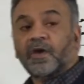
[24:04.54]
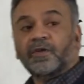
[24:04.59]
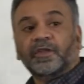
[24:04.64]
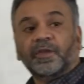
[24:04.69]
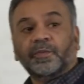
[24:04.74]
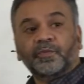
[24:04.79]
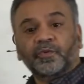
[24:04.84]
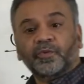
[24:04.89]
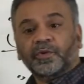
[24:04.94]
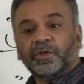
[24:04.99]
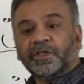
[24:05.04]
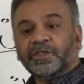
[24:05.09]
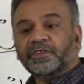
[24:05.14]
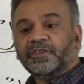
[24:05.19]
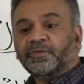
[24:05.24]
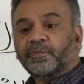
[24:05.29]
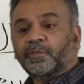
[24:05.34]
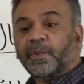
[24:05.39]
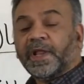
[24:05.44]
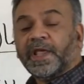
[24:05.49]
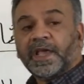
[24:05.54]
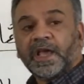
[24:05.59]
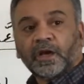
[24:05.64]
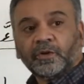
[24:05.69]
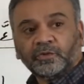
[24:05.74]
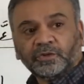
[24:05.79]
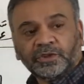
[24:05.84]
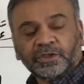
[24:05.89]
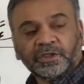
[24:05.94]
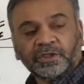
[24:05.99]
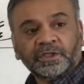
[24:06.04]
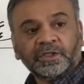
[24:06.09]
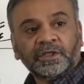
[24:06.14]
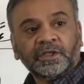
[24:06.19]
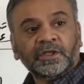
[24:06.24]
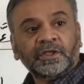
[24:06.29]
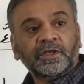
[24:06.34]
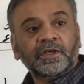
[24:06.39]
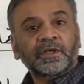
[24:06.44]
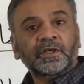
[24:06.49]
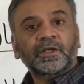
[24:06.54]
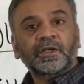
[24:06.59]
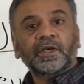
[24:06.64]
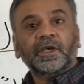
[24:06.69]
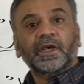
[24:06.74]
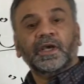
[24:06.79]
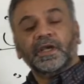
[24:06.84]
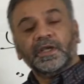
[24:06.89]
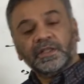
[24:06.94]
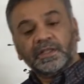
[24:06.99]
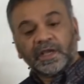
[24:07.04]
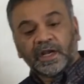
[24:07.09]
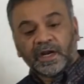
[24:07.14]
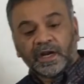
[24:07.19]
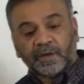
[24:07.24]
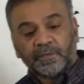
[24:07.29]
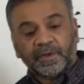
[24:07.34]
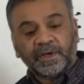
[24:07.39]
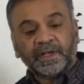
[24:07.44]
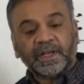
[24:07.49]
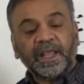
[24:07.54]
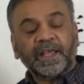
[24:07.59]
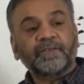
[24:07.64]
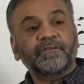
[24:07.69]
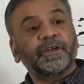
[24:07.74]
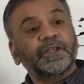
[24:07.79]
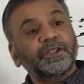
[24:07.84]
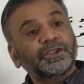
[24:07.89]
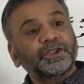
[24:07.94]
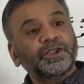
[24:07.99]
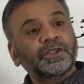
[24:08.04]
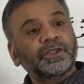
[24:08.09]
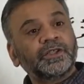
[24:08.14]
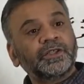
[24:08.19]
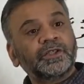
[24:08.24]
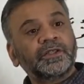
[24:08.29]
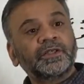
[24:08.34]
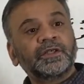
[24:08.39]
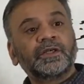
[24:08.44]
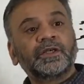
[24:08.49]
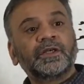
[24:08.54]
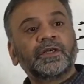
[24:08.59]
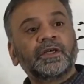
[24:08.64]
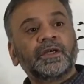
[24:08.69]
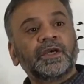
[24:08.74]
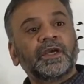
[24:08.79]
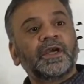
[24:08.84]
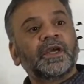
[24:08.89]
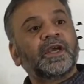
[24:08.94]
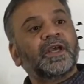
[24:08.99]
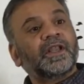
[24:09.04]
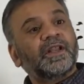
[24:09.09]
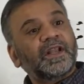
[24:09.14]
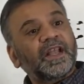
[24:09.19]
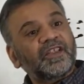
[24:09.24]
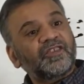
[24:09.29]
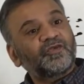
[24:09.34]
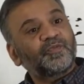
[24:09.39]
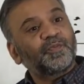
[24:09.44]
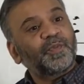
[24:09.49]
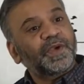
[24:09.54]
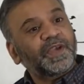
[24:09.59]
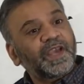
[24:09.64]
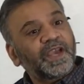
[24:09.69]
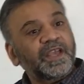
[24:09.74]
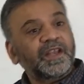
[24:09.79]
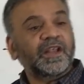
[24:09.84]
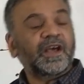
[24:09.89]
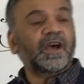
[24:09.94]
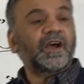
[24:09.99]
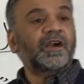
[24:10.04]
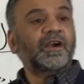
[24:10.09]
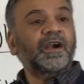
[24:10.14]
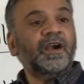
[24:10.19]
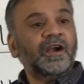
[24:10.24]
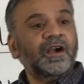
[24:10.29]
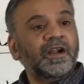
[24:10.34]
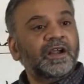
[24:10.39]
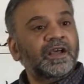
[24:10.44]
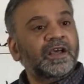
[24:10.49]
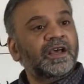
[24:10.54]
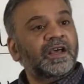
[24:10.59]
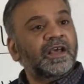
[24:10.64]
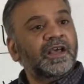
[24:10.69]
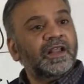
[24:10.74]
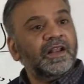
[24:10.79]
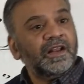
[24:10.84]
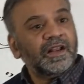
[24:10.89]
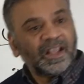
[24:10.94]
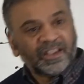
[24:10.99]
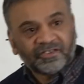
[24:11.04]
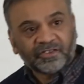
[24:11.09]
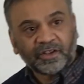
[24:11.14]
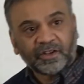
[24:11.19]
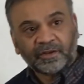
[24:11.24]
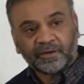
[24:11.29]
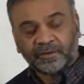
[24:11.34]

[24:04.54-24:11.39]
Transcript: the plurals play out in the Arabic language, let's begin our lesson.